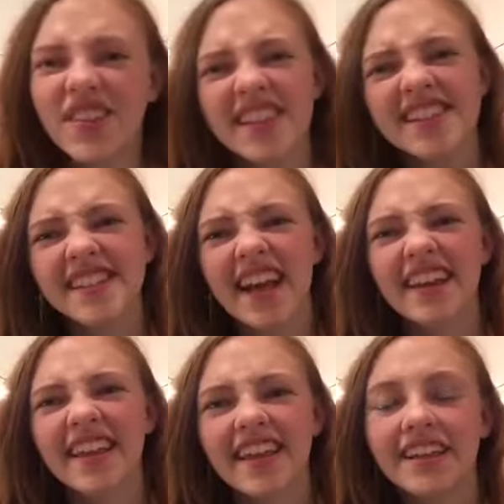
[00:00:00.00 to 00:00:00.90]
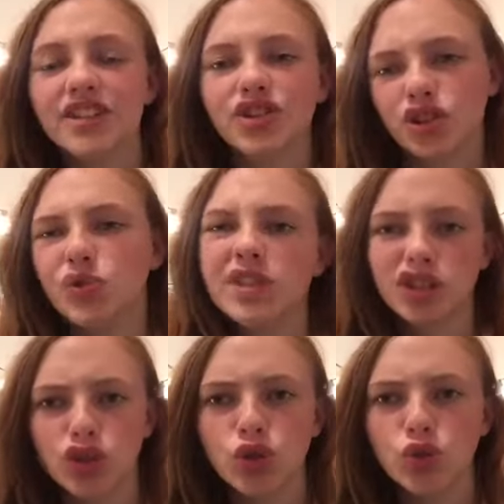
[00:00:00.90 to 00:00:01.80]
this is kind of like a
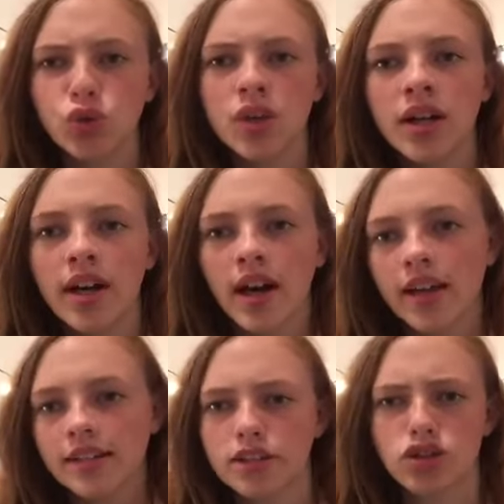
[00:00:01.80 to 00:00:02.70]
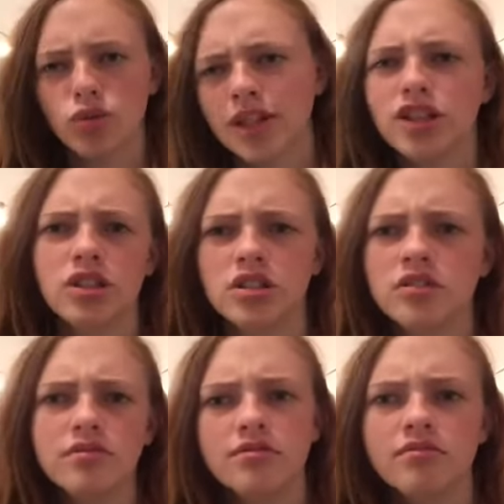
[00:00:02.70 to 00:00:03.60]
2-in-2
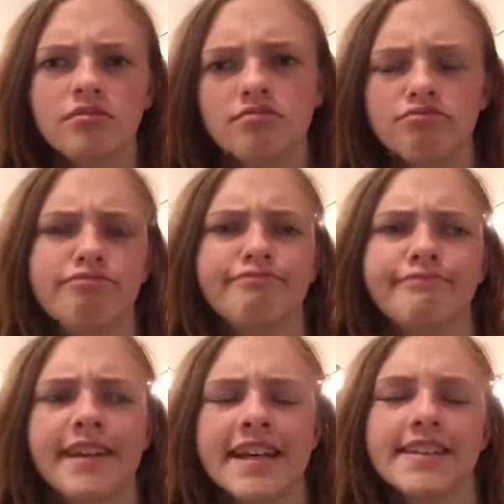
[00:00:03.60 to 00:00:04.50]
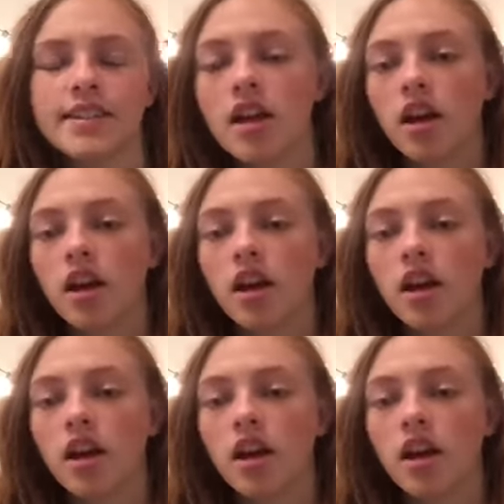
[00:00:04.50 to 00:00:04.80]
situation, I guess.